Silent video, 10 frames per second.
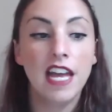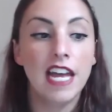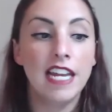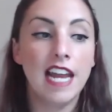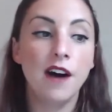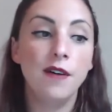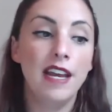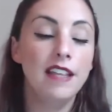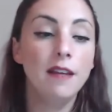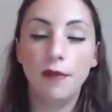Now,
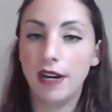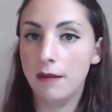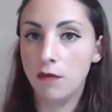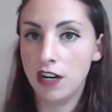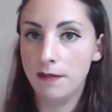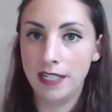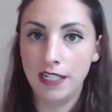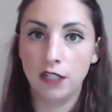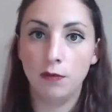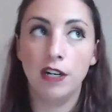in the brick and mortar
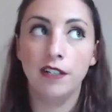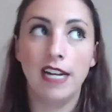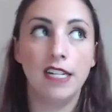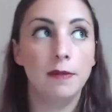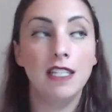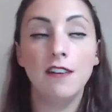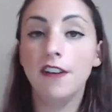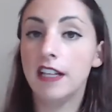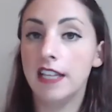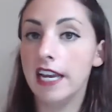business world, and
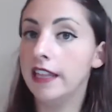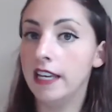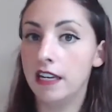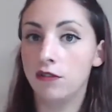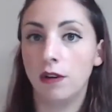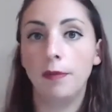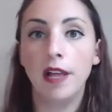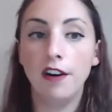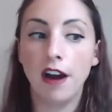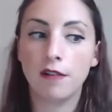specifically in the indoor
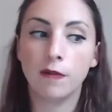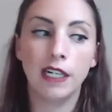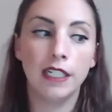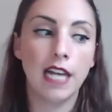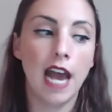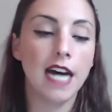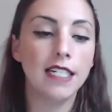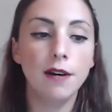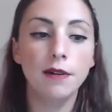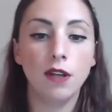playground world, as
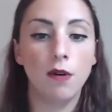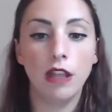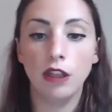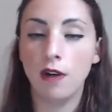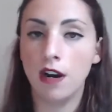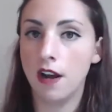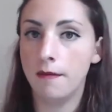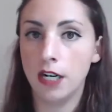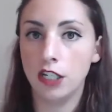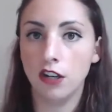I was going through our
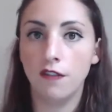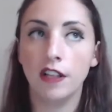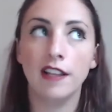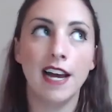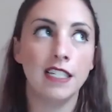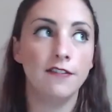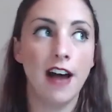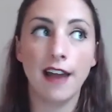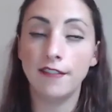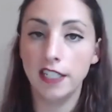numbers over the last
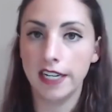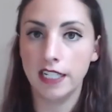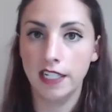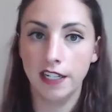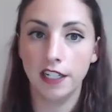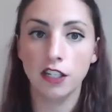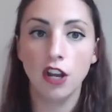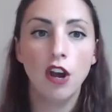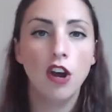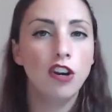5-6 years,
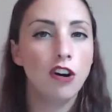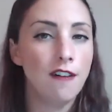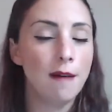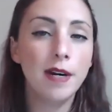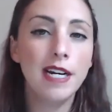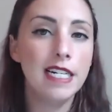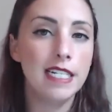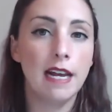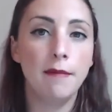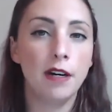November and
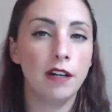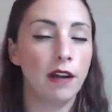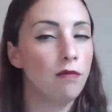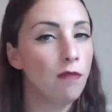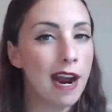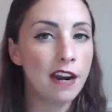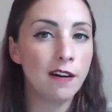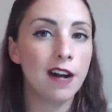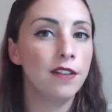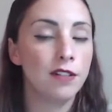December, like right
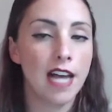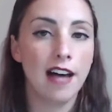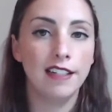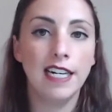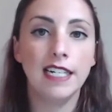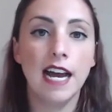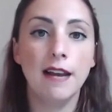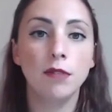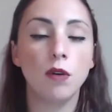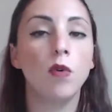around those holiday
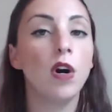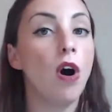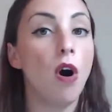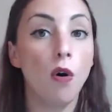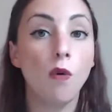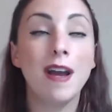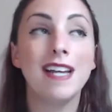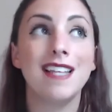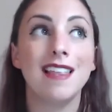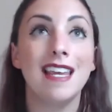times, were
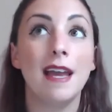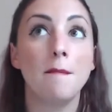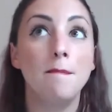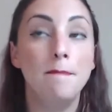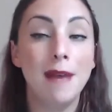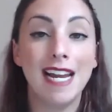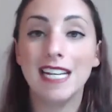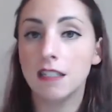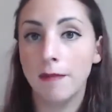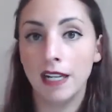always the
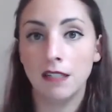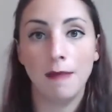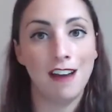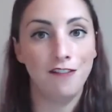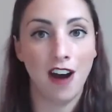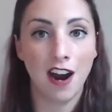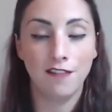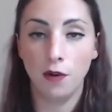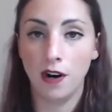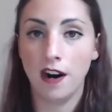biggest months by far
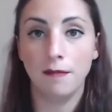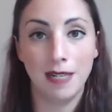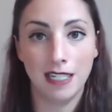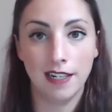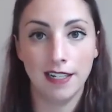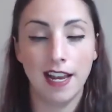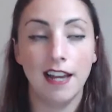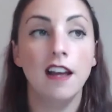for our business. And